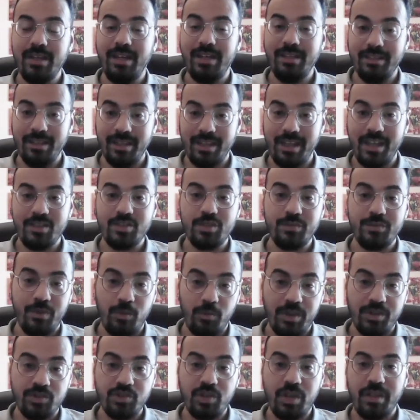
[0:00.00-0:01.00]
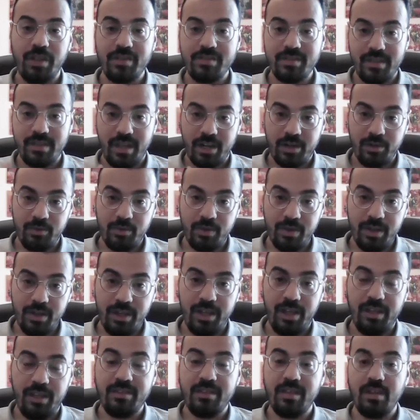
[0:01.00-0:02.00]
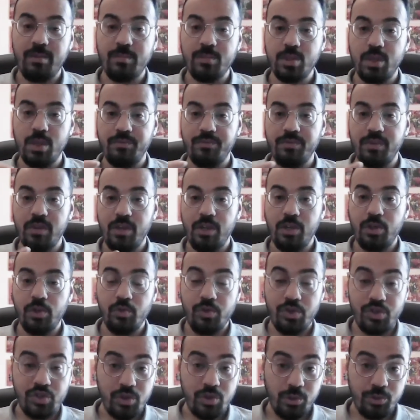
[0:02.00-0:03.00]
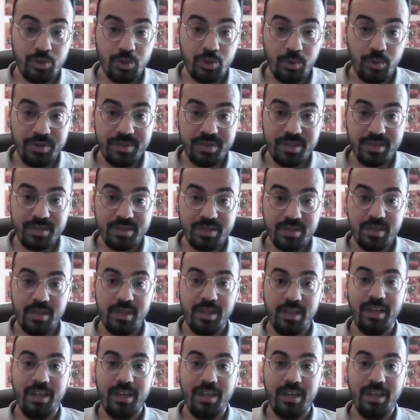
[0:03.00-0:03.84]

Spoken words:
in the case of a weak China scenario in terms of regional choices,